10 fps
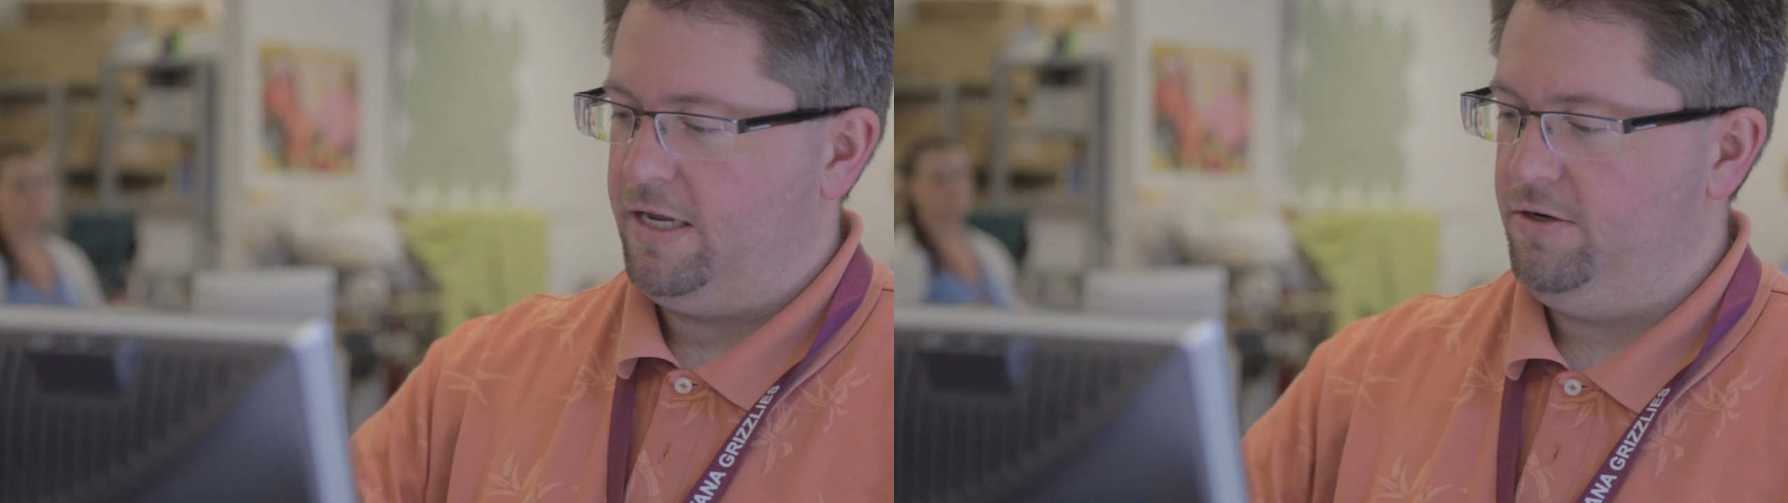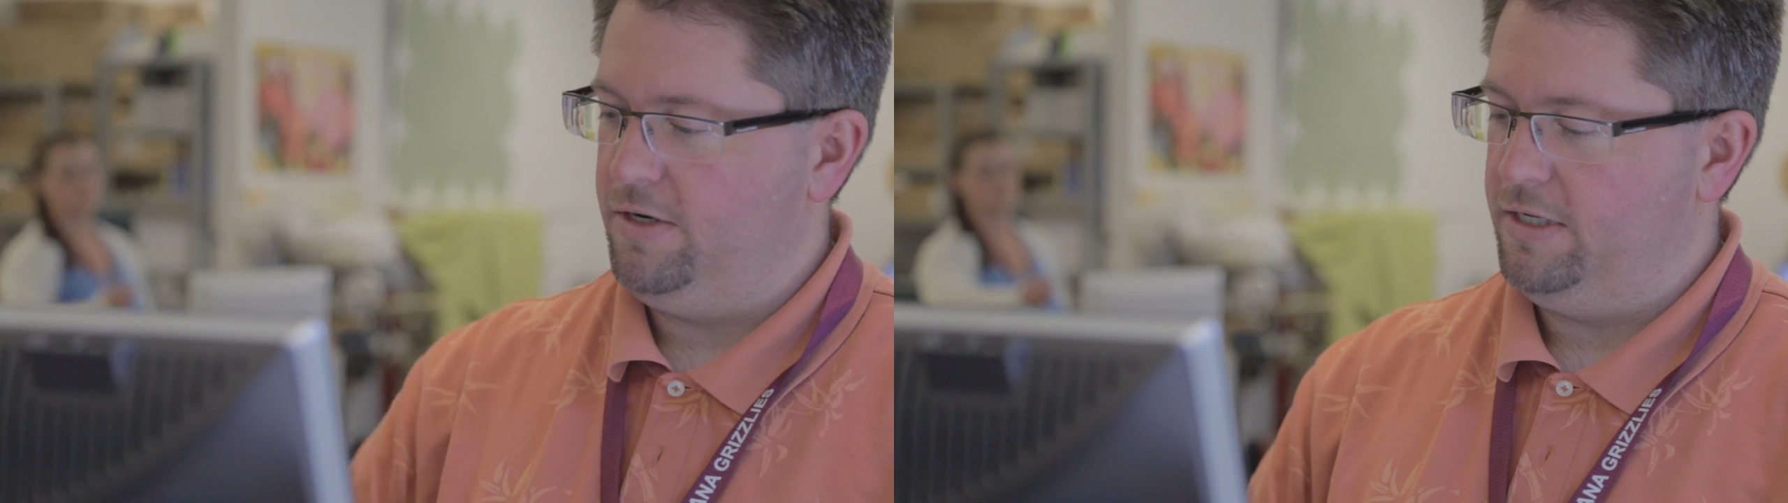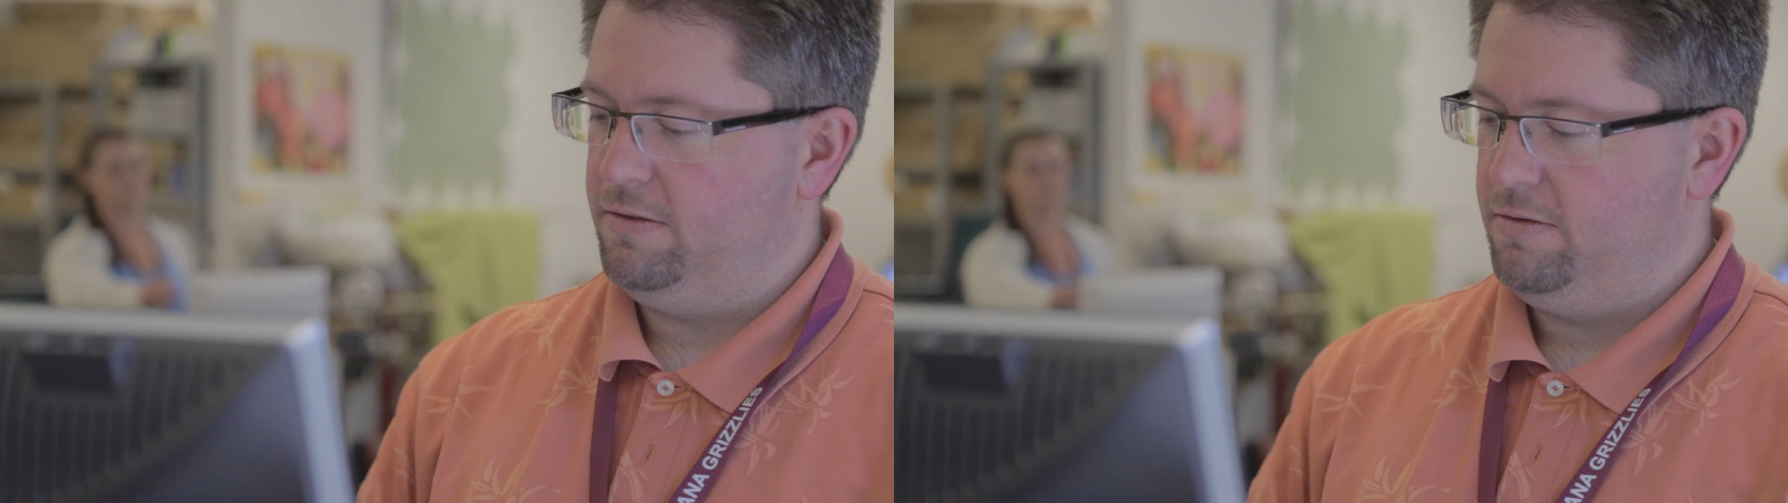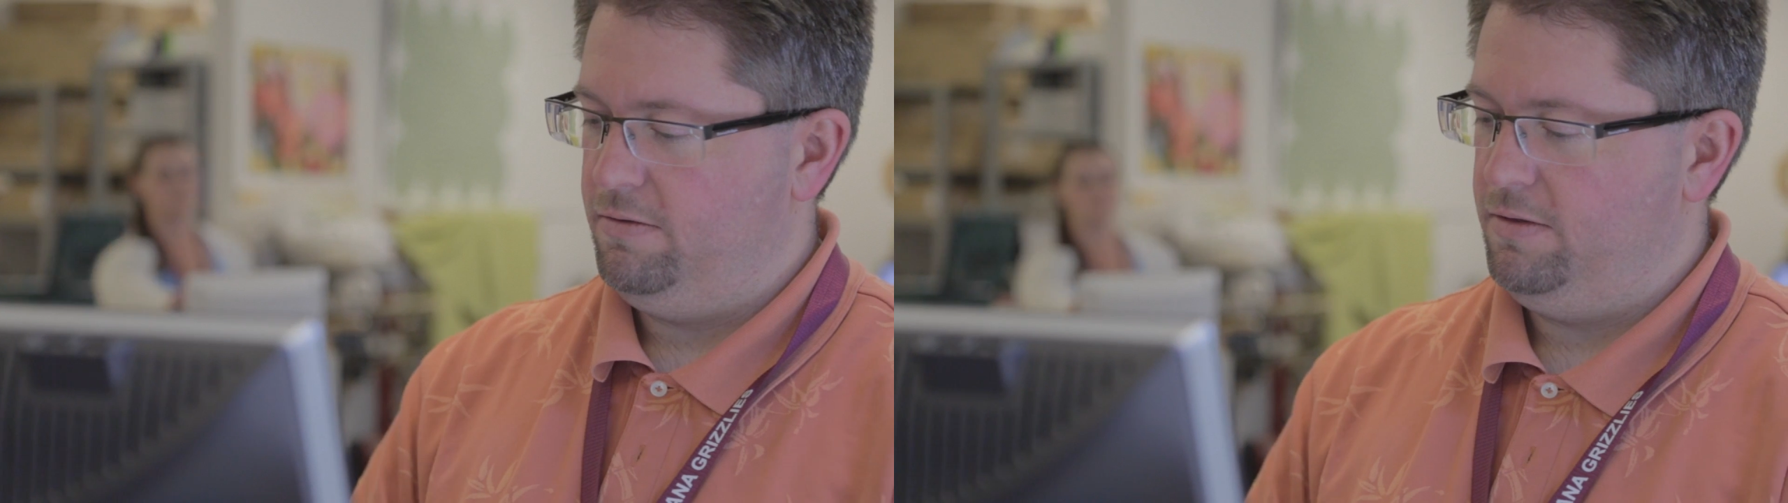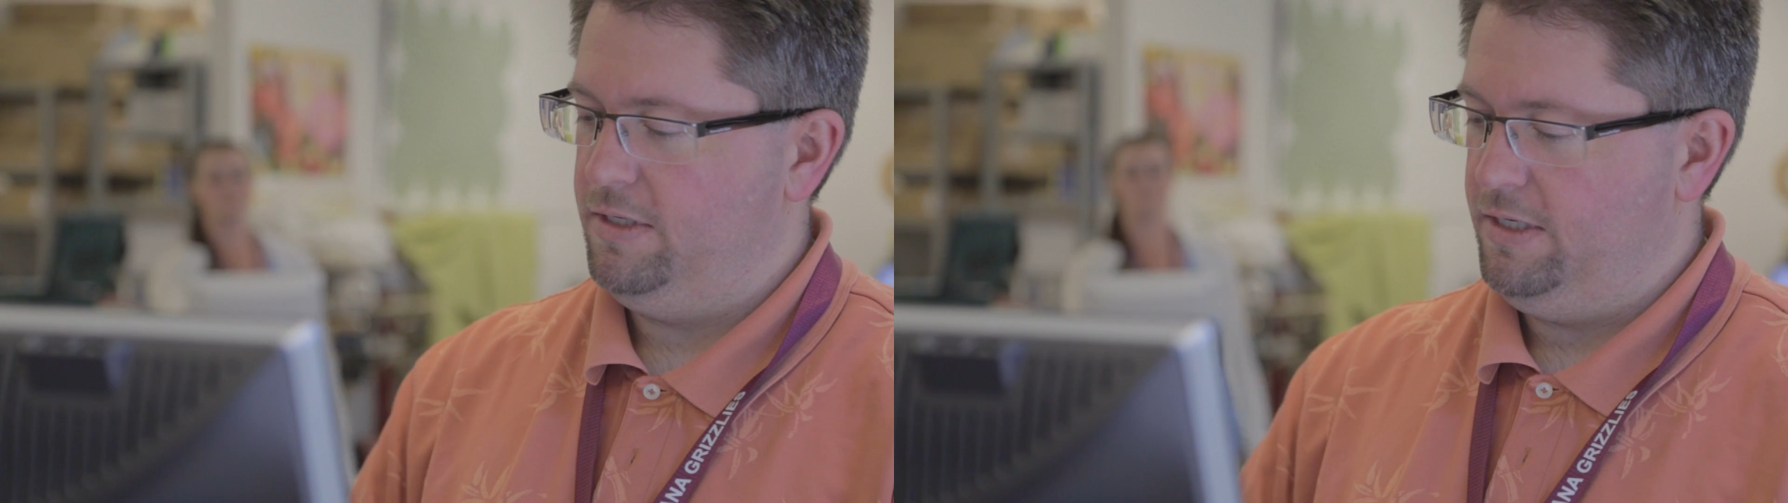and you get
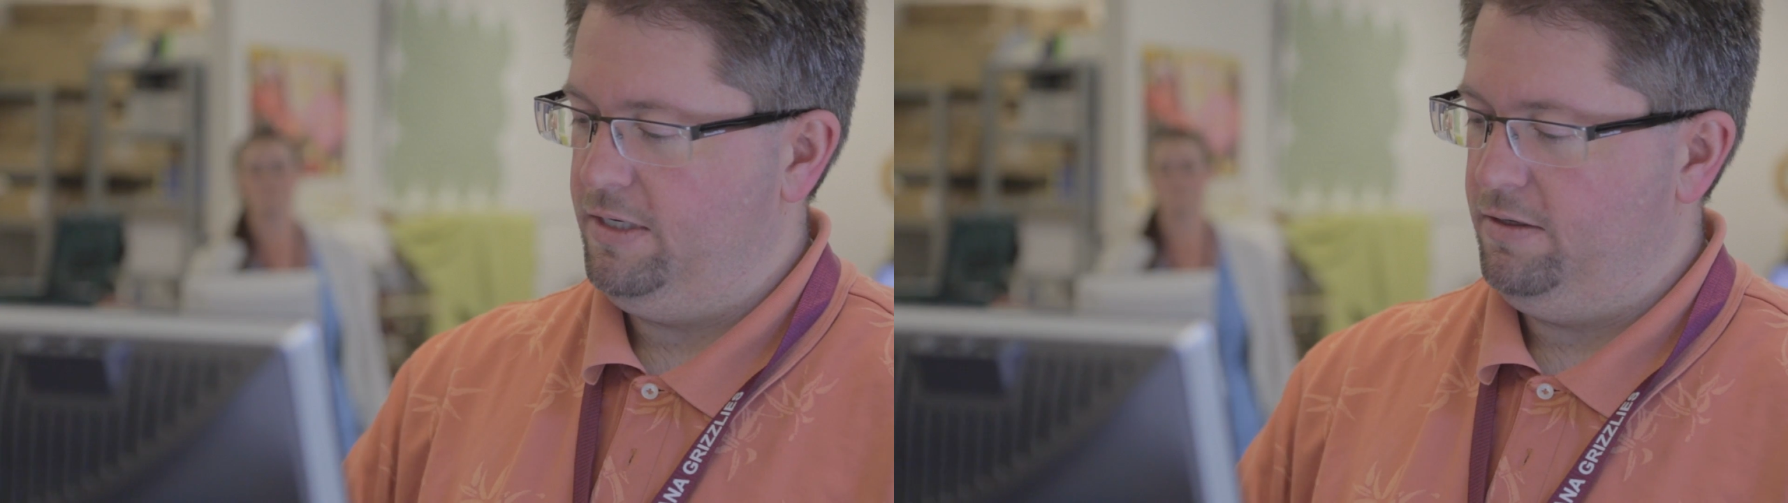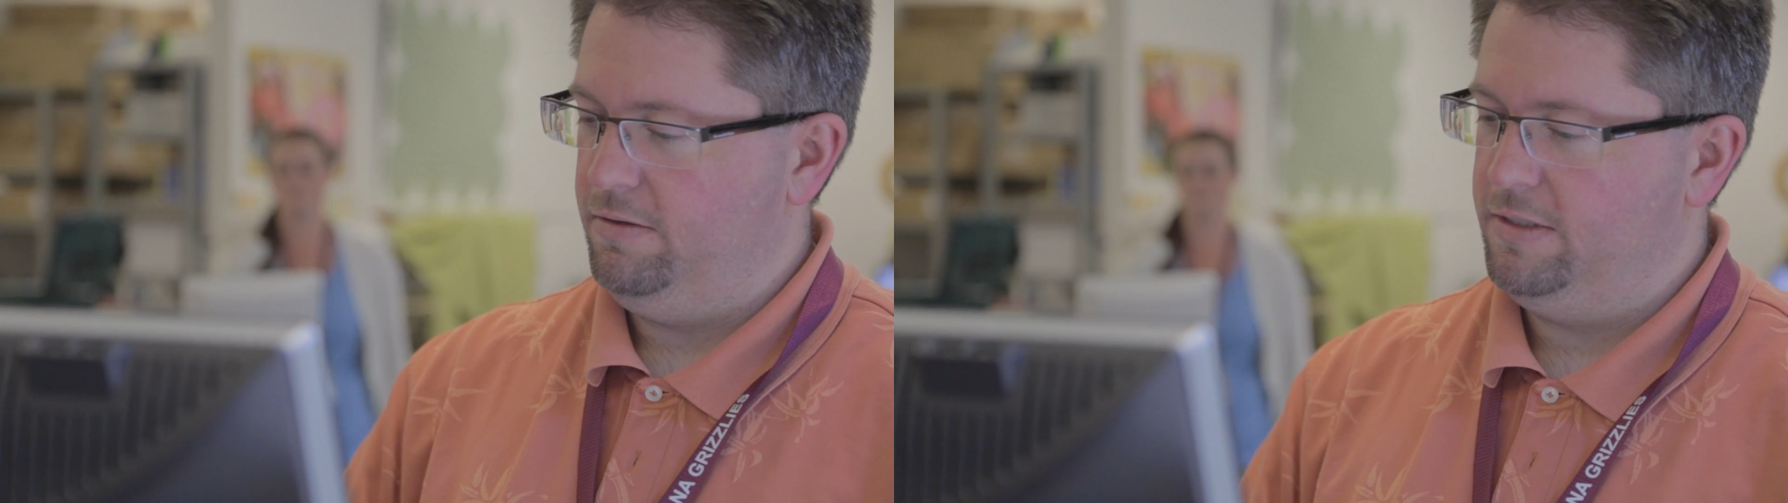the